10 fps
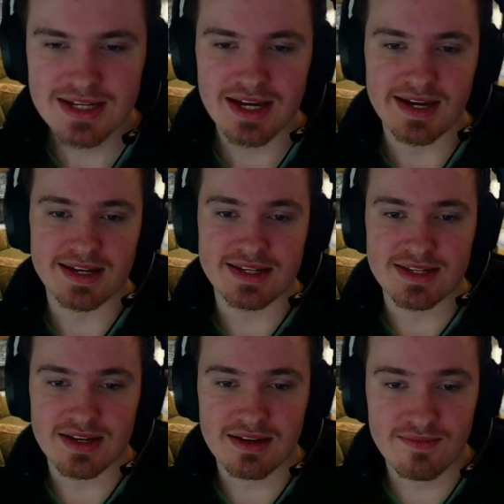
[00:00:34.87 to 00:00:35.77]
And
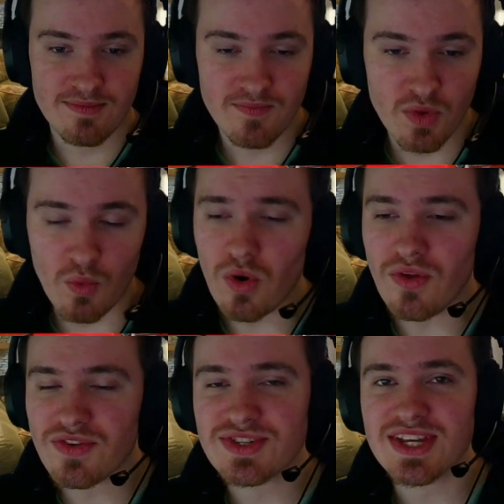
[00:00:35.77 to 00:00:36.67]

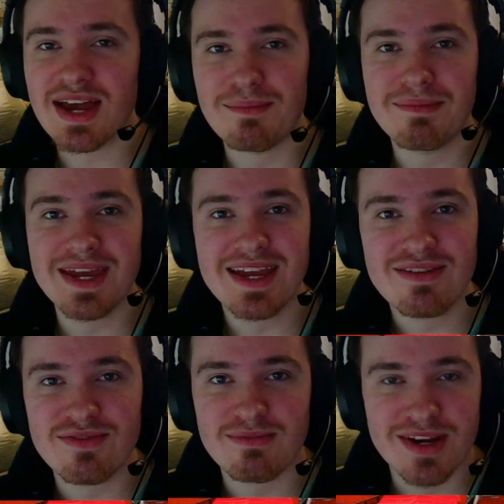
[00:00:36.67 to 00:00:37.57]
what does that
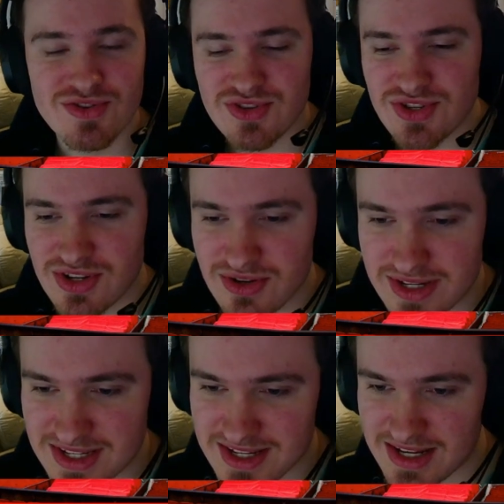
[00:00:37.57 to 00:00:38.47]
mean for Manchester
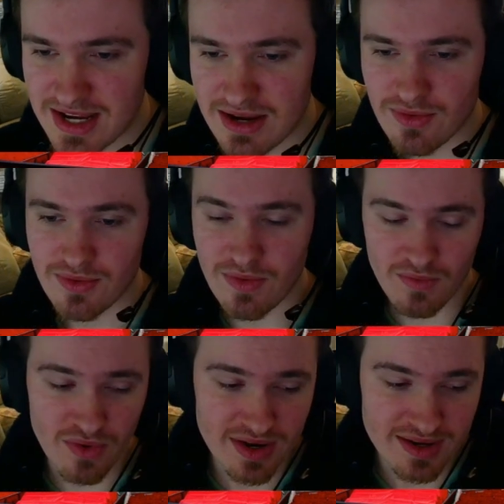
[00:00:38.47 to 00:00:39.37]
United now?
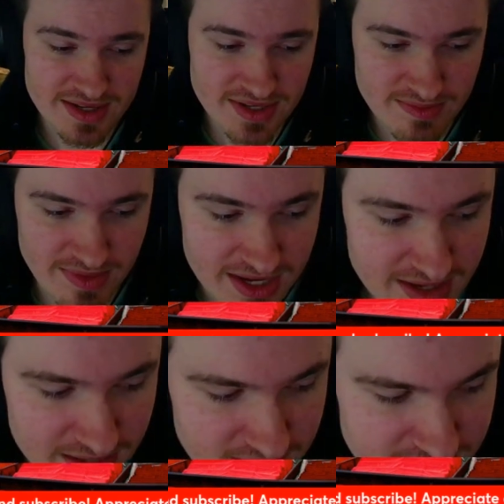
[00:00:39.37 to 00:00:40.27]
What it does
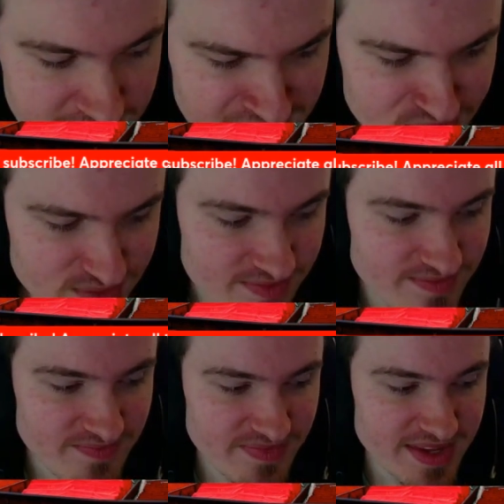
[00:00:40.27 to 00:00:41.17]
mean is that
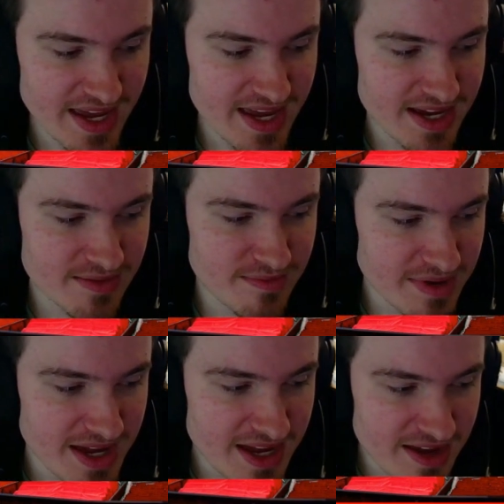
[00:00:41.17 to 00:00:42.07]
it can
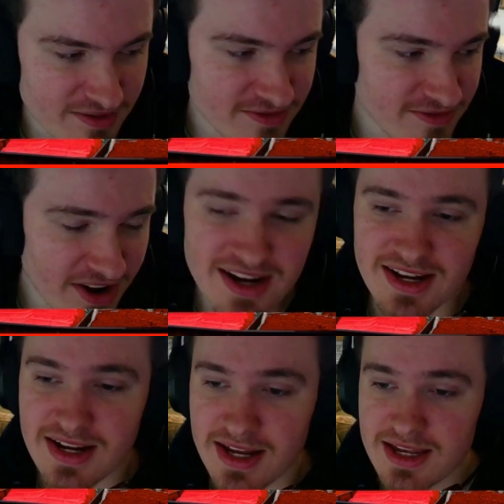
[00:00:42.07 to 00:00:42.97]
be
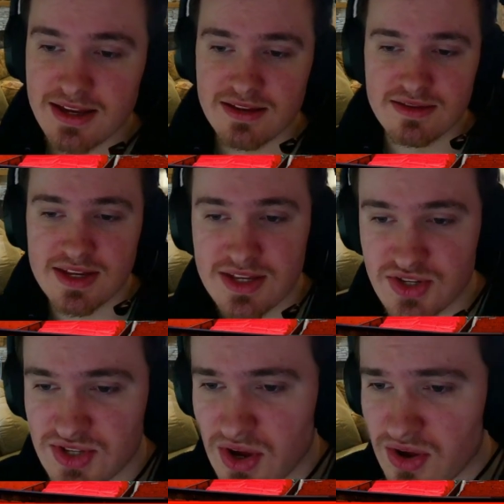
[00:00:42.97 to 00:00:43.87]
finally the
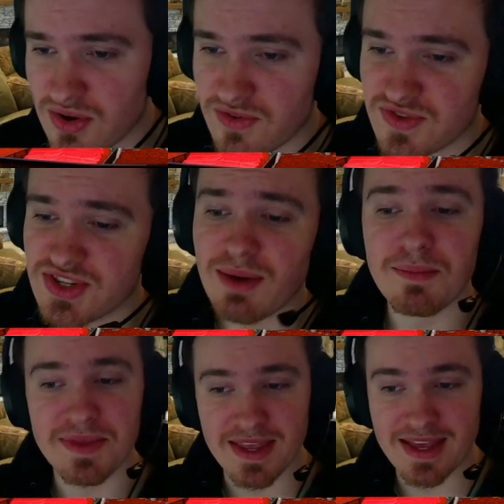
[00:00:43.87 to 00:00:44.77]
start of
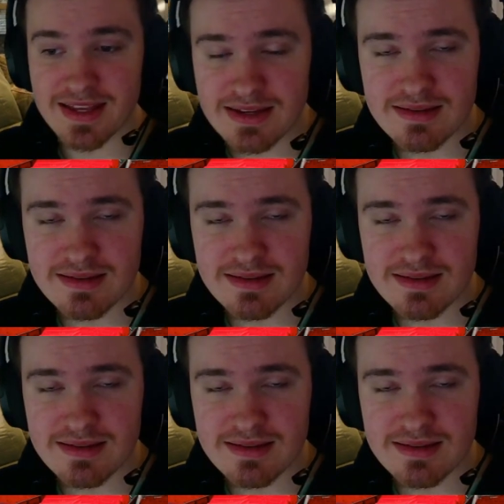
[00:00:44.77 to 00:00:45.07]
something,